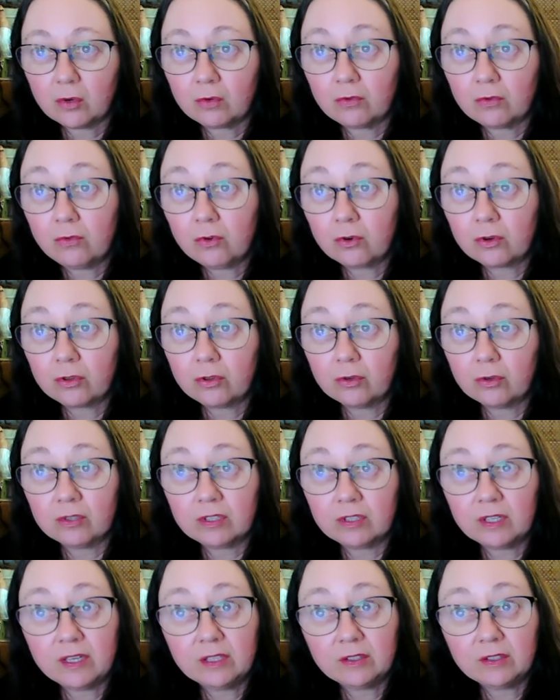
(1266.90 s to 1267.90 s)
For
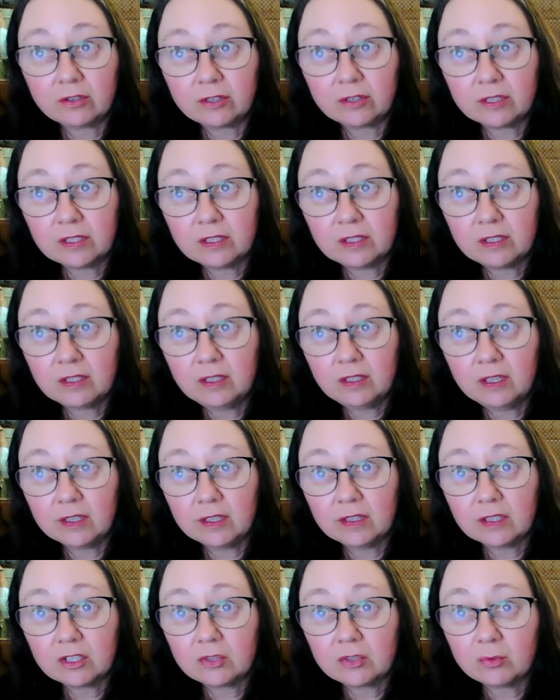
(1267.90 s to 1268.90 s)
those interested
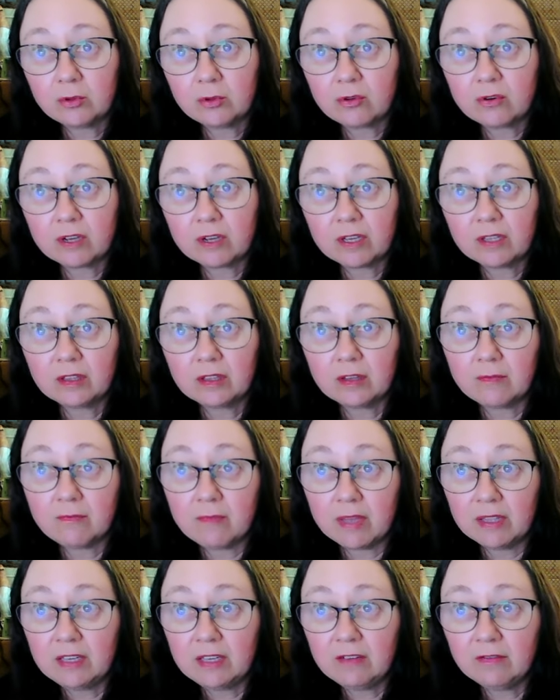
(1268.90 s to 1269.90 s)
in exploring the
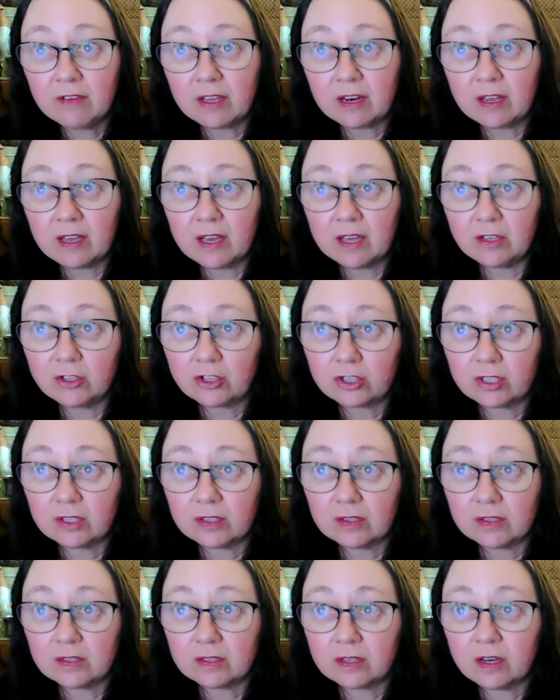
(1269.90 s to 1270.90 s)
many
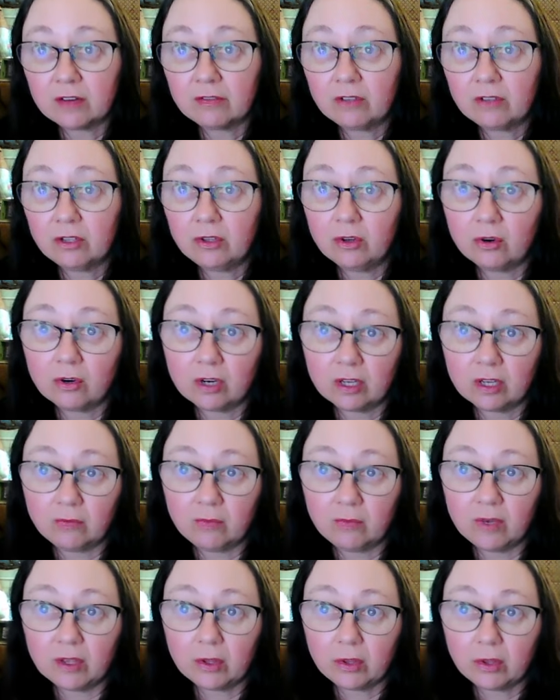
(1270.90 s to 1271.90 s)
variations of the
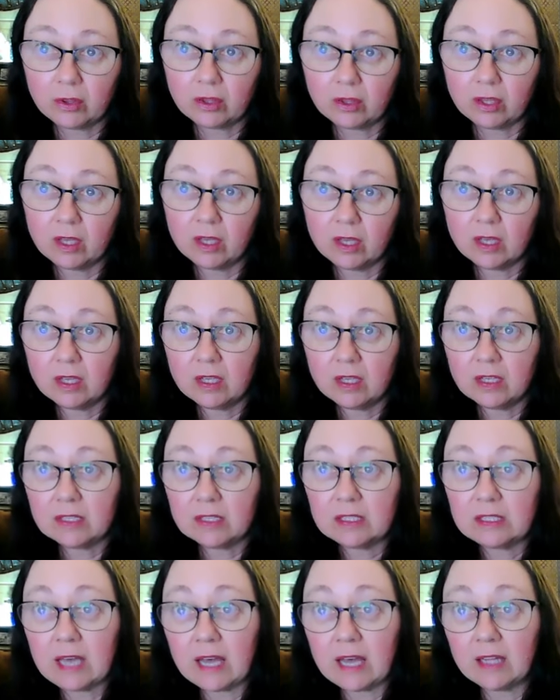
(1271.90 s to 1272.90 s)
Nokken myth,
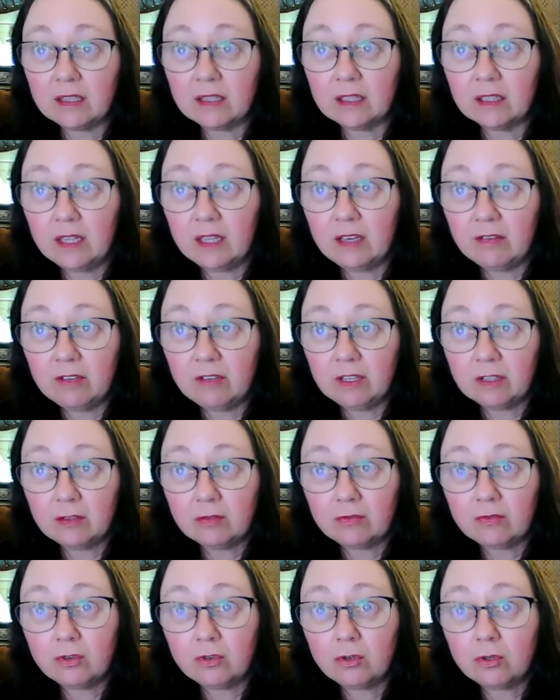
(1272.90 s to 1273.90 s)
Scandinavian
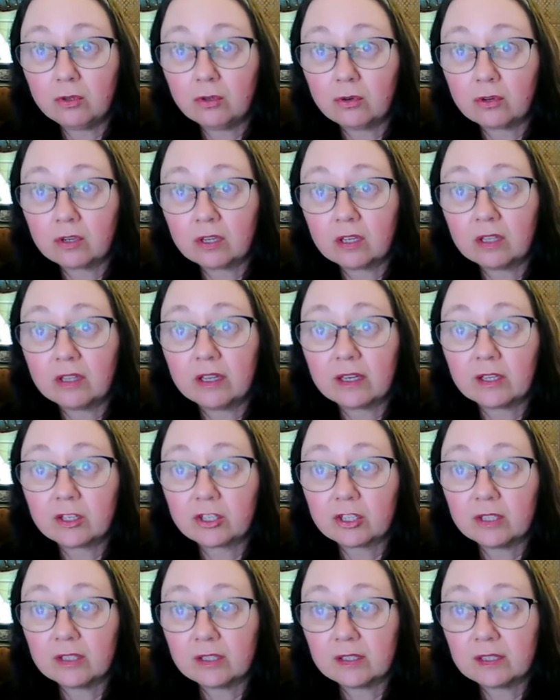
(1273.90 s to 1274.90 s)
folklore
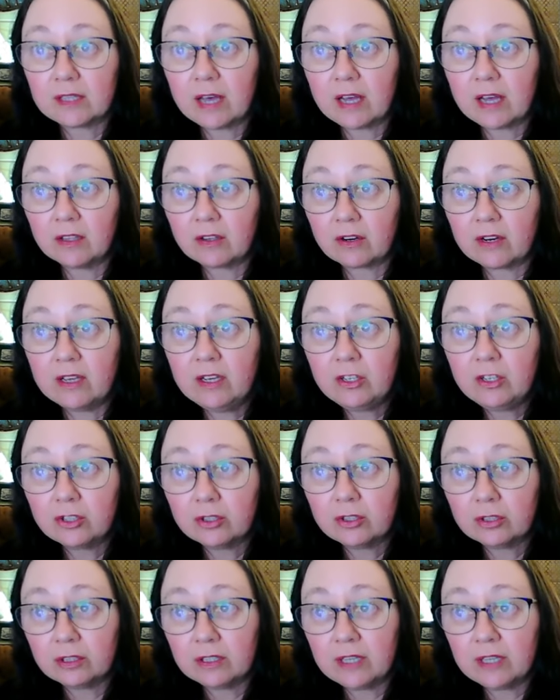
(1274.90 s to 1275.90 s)
collections and
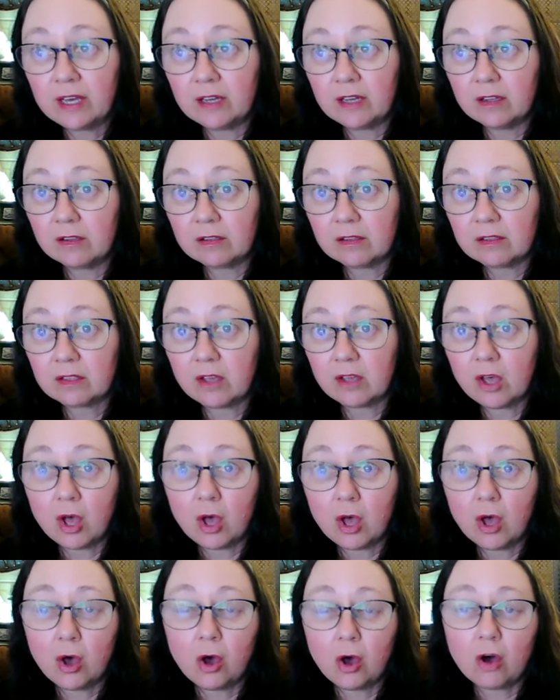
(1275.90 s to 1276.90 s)
regional tales
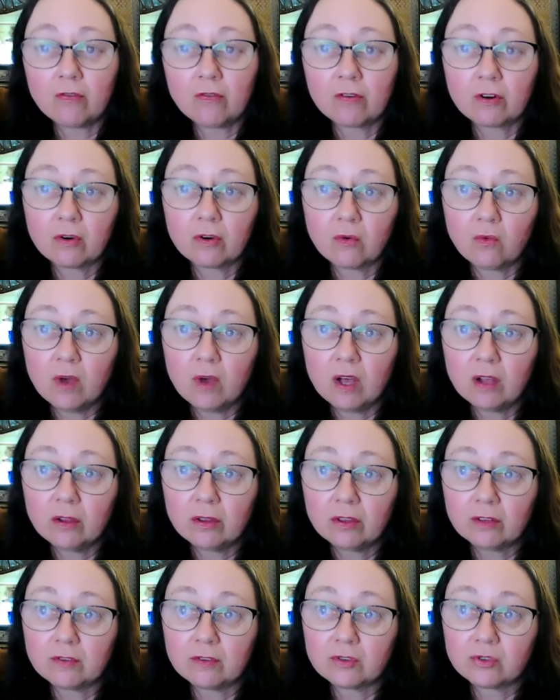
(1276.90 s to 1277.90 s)
offer a
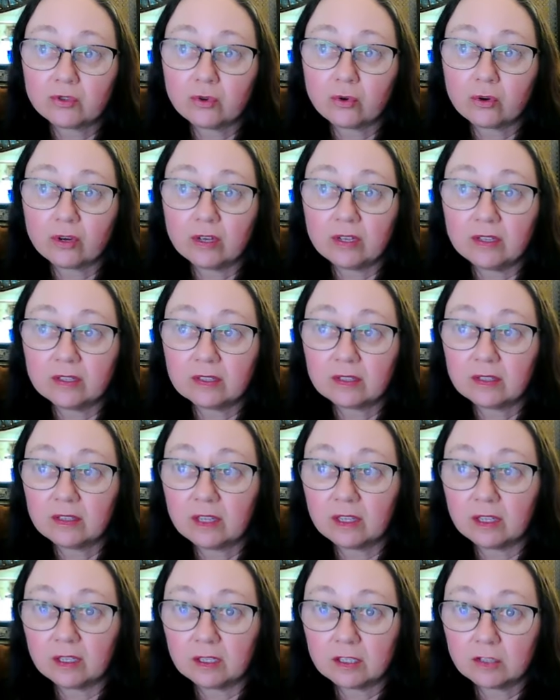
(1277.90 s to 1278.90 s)
wealth of stories
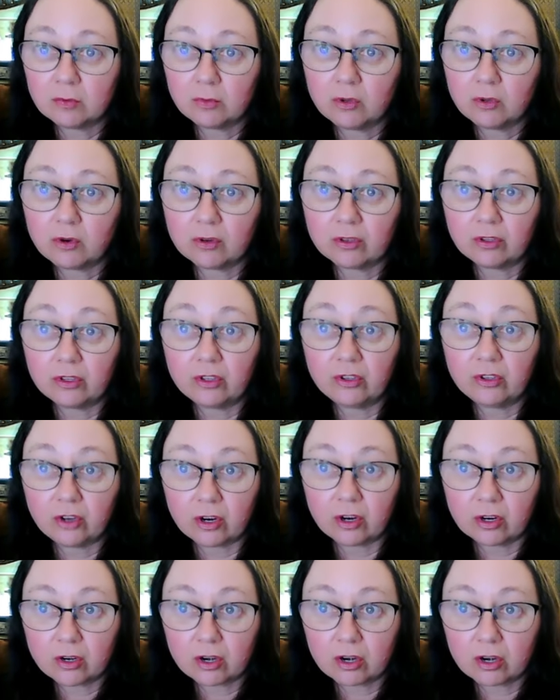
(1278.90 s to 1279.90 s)
that explore the
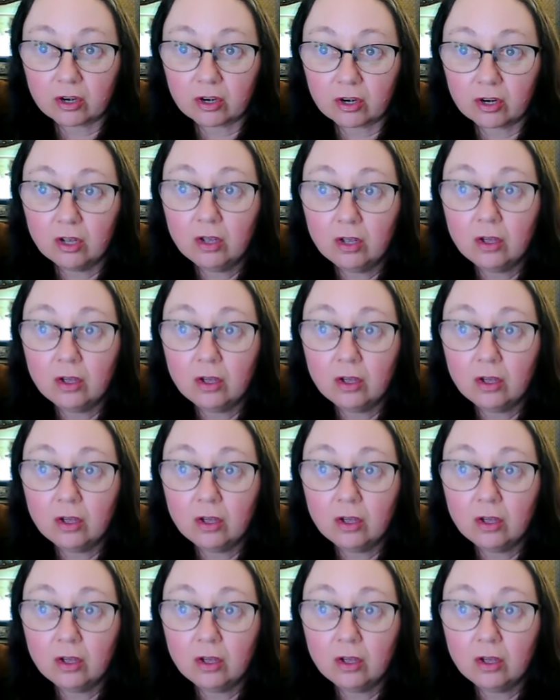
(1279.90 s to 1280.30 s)
darker,